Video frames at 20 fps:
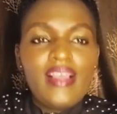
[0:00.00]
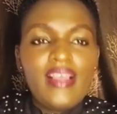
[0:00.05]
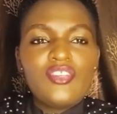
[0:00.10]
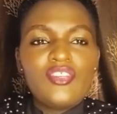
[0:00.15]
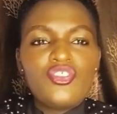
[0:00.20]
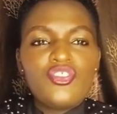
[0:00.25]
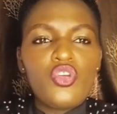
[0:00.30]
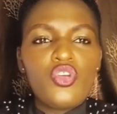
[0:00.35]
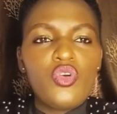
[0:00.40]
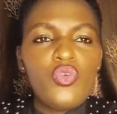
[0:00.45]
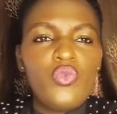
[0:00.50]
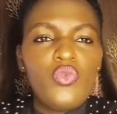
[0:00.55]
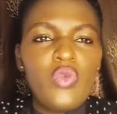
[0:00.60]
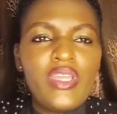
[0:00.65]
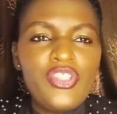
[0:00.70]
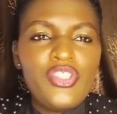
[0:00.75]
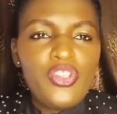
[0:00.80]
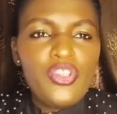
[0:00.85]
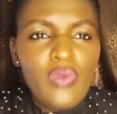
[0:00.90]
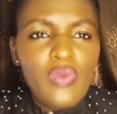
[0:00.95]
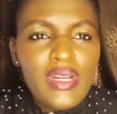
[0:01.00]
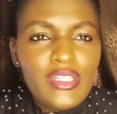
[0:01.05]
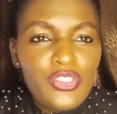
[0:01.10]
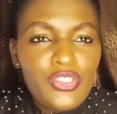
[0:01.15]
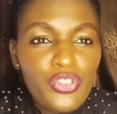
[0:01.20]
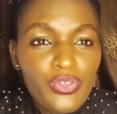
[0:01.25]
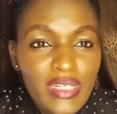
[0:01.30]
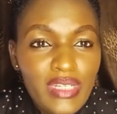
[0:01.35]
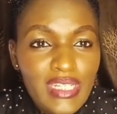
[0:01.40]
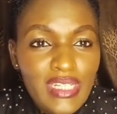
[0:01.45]
So when you want
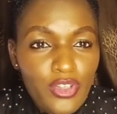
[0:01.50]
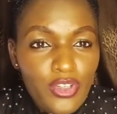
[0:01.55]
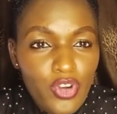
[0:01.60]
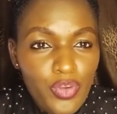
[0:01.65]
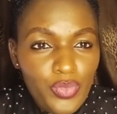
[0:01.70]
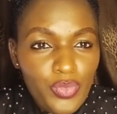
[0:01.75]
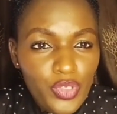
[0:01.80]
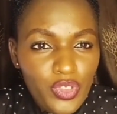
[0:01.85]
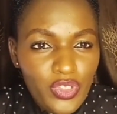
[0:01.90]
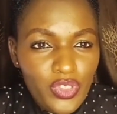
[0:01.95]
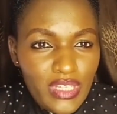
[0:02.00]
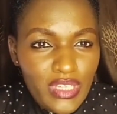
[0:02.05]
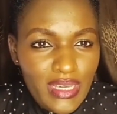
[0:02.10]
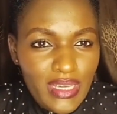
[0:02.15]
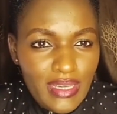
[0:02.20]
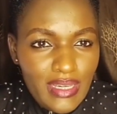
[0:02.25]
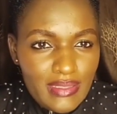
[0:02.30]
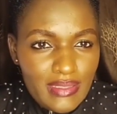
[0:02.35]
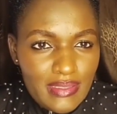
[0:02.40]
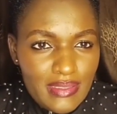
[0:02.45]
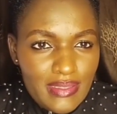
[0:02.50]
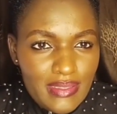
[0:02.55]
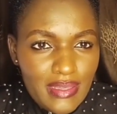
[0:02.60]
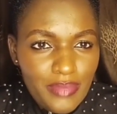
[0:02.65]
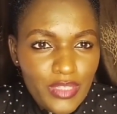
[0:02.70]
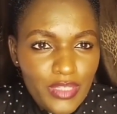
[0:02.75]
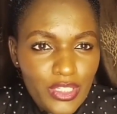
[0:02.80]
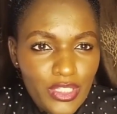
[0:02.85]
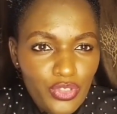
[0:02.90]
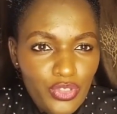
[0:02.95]
to really communicate
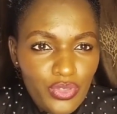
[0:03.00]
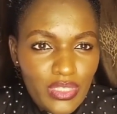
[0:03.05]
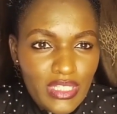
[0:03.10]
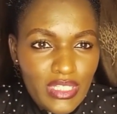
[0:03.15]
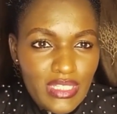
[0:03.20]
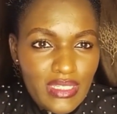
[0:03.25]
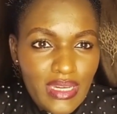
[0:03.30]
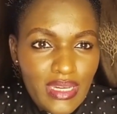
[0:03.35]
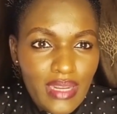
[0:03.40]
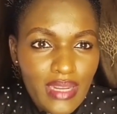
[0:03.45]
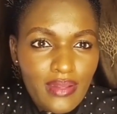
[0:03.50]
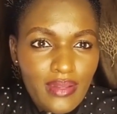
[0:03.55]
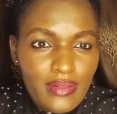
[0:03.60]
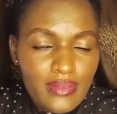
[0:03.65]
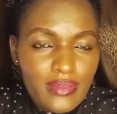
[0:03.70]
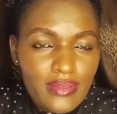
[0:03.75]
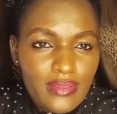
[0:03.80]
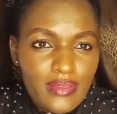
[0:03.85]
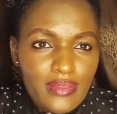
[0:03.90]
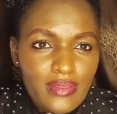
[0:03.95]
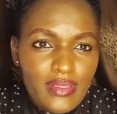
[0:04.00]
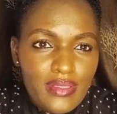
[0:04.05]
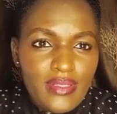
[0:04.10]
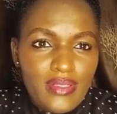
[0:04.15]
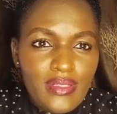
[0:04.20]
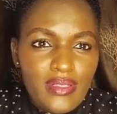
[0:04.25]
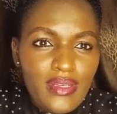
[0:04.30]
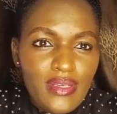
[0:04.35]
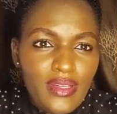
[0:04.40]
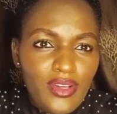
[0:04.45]
something to this child,
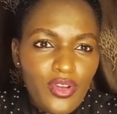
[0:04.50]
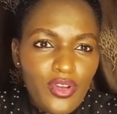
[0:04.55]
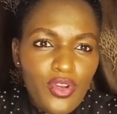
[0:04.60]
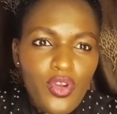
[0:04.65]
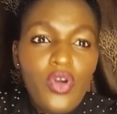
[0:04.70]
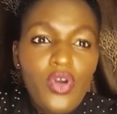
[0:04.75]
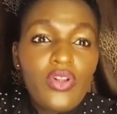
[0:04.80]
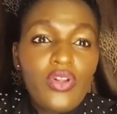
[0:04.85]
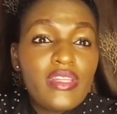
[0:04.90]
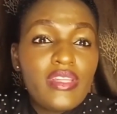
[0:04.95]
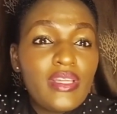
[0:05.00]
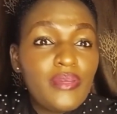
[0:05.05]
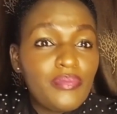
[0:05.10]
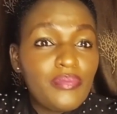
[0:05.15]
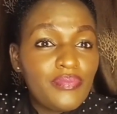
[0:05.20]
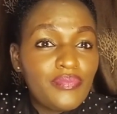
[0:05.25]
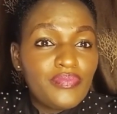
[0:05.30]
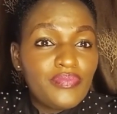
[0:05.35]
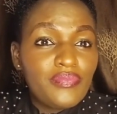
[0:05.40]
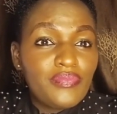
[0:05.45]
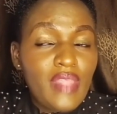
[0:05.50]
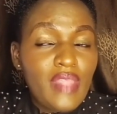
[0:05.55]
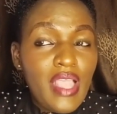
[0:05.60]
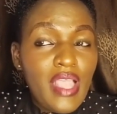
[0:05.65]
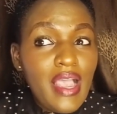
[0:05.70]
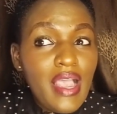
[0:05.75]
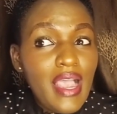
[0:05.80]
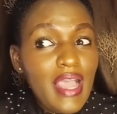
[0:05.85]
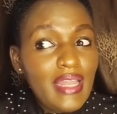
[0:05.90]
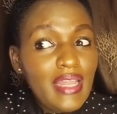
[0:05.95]
call them
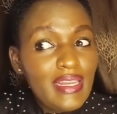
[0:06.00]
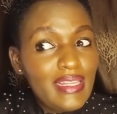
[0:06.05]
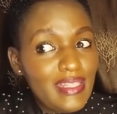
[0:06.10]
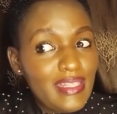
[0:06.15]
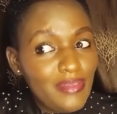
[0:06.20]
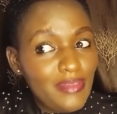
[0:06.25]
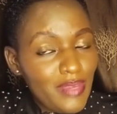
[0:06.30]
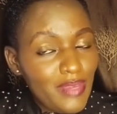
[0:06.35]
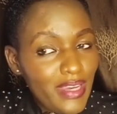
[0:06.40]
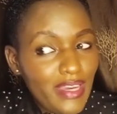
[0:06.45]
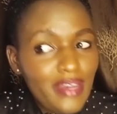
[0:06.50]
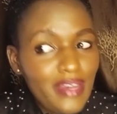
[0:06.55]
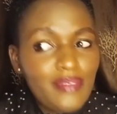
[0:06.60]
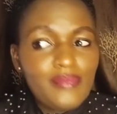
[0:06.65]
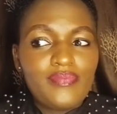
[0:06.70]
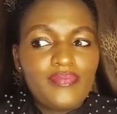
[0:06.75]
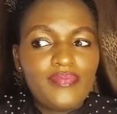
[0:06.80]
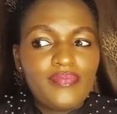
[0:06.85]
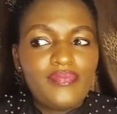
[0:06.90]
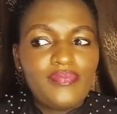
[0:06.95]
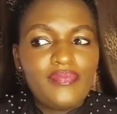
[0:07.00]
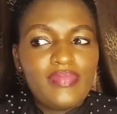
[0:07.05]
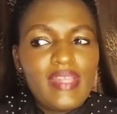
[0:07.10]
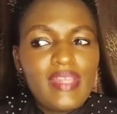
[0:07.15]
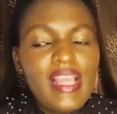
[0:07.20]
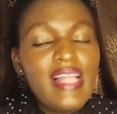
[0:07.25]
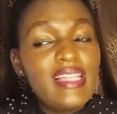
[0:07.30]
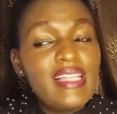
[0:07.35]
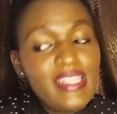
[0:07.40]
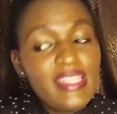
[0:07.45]
and let them come.
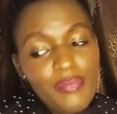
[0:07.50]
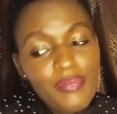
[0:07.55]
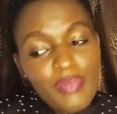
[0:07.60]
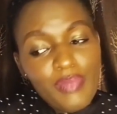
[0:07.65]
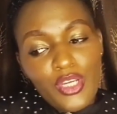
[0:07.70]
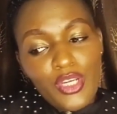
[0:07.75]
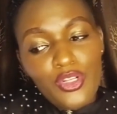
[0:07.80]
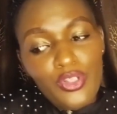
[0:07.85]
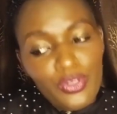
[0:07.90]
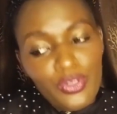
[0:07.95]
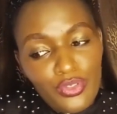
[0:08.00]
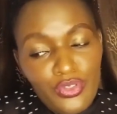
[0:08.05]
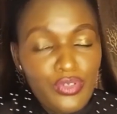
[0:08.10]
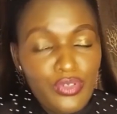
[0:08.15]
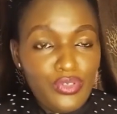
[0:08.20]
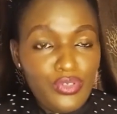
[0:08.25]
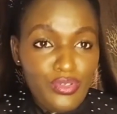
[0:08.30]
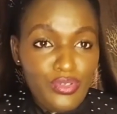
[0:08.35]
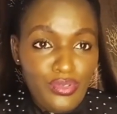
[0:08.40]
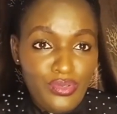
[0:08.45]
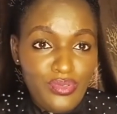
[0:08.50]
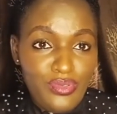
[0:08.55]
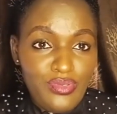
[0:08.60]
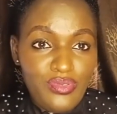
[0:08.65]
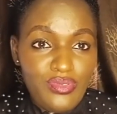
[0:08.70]
Let them be close to you.